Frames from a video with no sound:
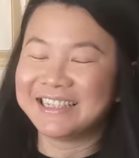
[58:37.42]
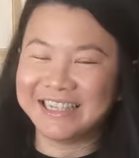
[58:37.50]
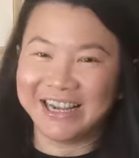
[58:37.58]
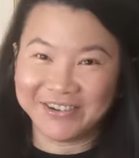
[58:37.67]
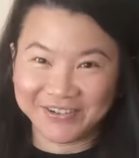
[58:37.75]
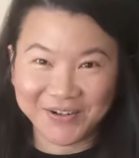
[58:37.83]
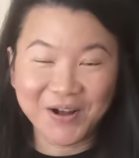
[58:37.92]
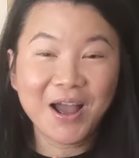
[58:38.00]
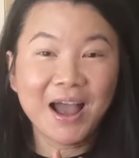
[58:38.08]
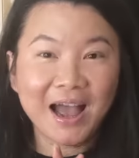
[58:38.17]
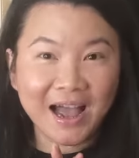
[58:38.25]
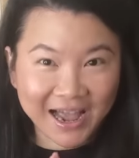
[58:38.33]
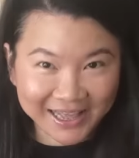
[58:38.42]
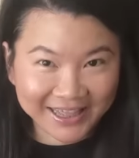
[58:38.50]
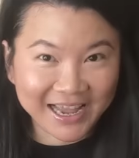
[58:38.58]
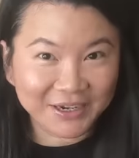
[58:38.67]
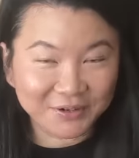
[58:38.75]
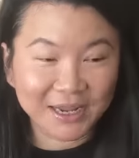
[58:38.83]
so I think
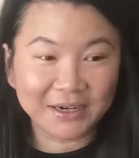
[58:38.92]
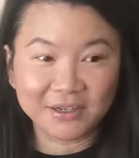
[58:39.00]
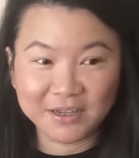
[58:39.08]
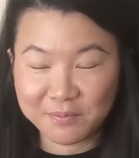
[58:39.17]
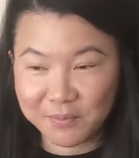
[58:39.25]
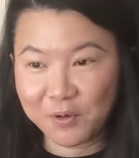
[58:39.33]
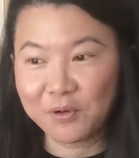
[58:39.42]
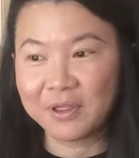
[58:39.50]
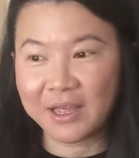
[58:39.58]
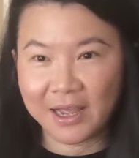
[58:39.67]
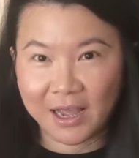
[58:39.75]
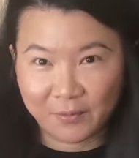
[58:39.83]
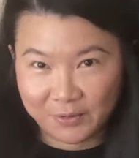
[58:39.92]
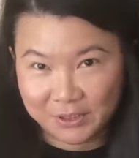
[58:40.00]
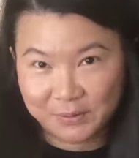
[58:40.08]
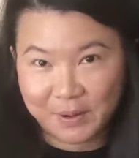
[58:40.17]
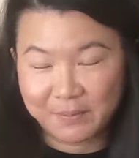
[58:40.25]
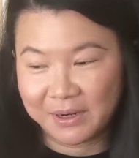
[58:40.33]
I do like to eat more than I want to
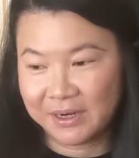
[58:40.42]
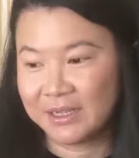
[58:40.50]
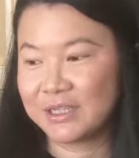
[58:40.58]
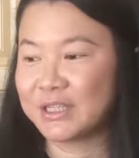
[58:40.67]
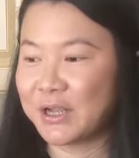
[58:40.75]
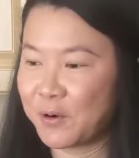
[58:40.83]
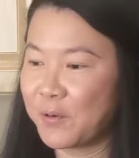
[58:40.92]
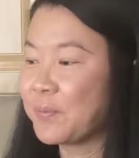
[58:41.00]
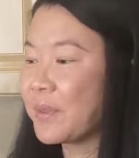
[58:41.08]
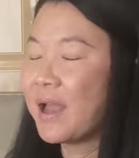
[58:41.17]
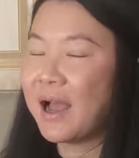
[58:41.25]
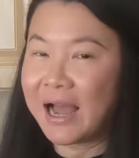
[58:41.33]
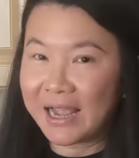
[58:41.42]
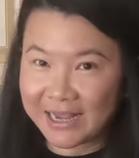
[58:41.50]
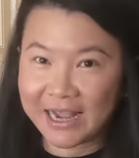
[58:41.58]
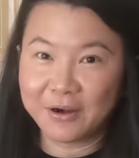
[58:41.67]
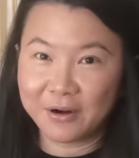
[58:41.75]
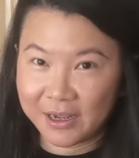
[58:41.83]
spend money. So I
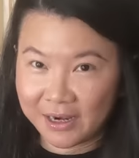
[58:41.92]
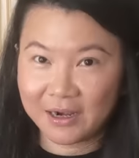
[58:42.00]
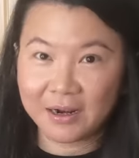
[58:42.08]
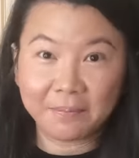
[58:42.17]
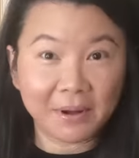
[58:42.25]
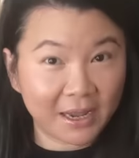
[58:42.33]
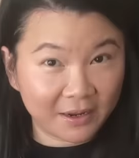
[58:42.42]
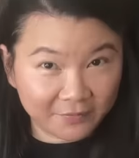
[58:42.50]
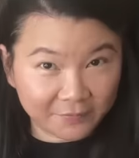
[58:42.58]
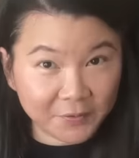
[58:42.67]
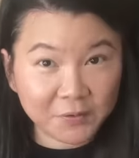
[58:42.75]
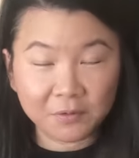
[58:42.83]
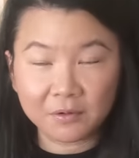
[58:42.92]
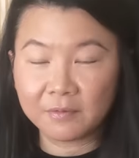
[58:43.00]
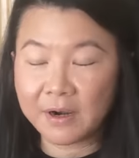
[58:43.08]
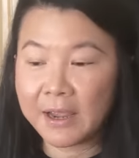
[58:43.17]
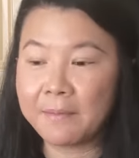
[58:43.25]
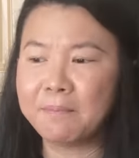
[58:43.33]
kind of ended up buying food,
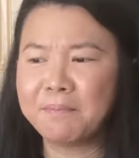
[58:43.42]
right?